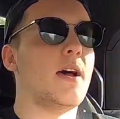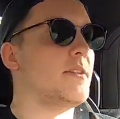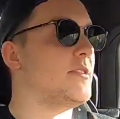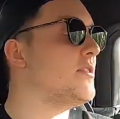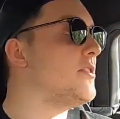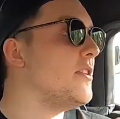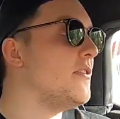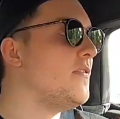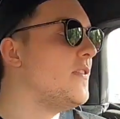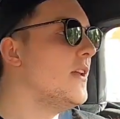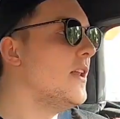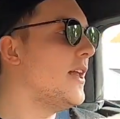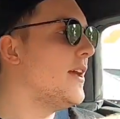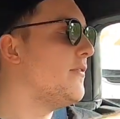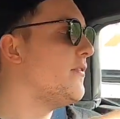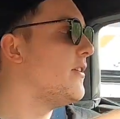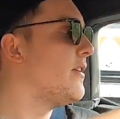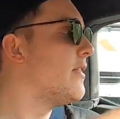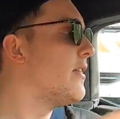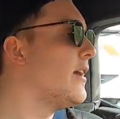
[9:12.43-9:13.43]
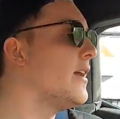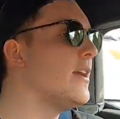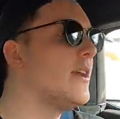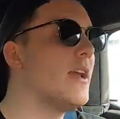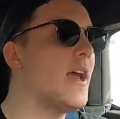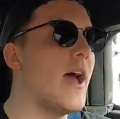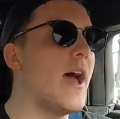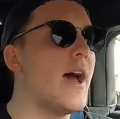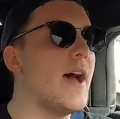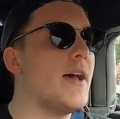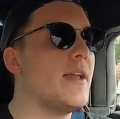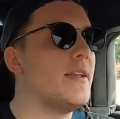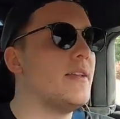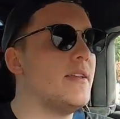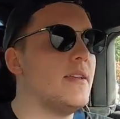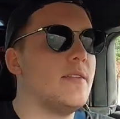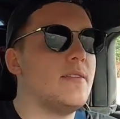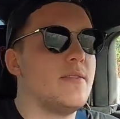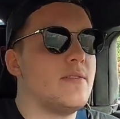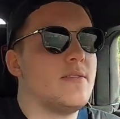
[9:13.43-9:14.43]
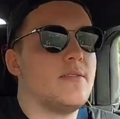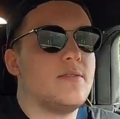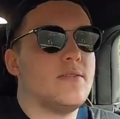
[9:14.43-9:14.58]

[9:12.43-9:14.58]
So you feel everything, and it